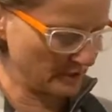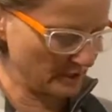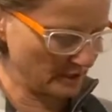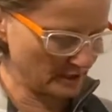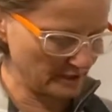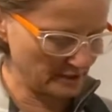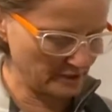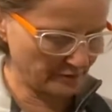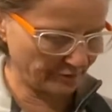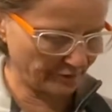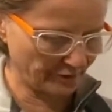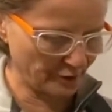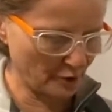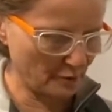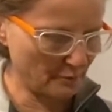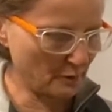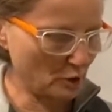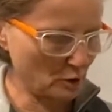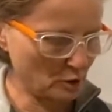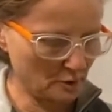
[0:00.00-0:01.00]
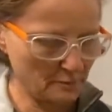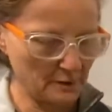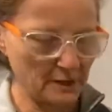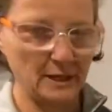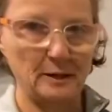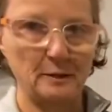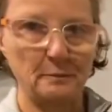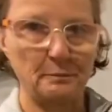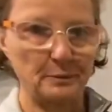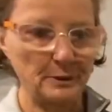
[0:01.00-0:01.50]
these
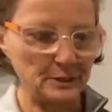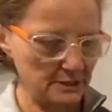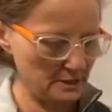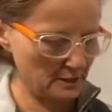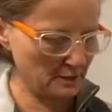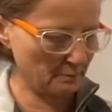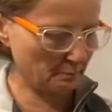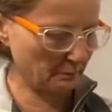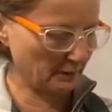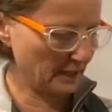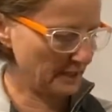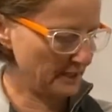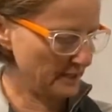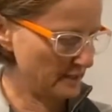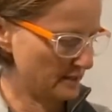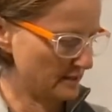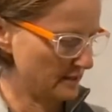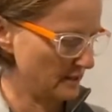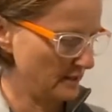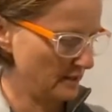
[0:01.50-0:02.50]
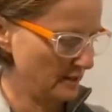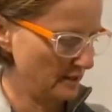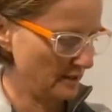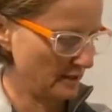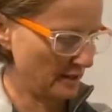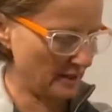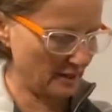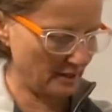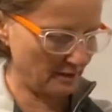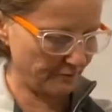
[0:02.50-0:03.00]
photopolymer printing plates
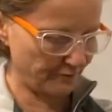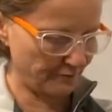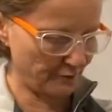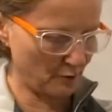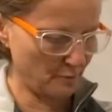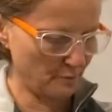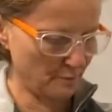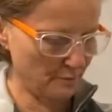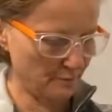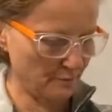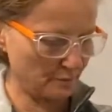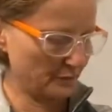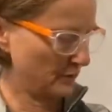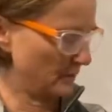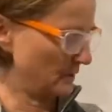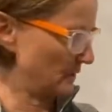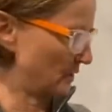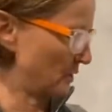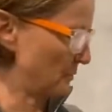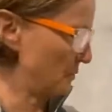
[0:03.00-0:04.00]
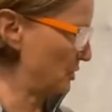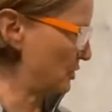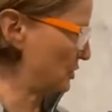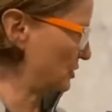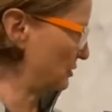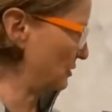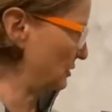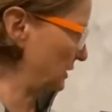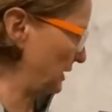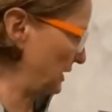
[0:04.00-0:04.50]
from the
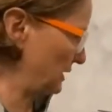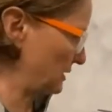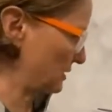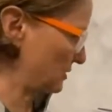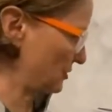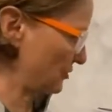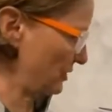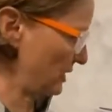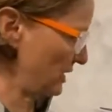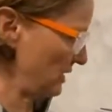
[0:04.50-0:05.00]
commercial industry,